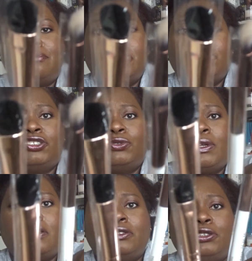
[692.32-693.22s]
brush as
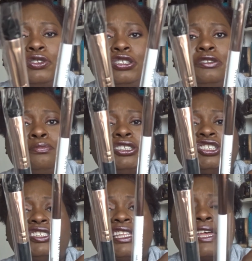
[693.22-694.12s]
well. So you've got two
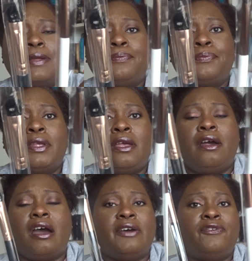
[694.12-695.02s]
brushes there.
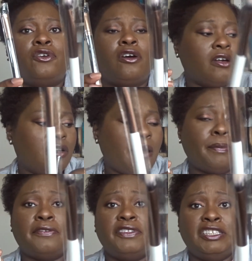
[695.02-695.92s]
I've got a
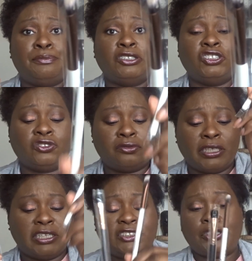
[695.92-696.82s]
couple of these brushes
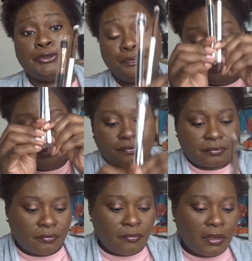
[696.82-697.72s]
already, so
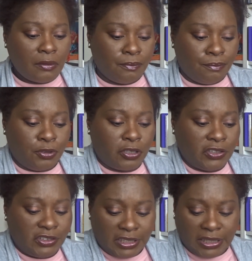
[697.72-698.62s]
put
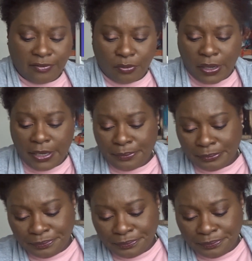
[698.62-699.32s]
those in the giveaway.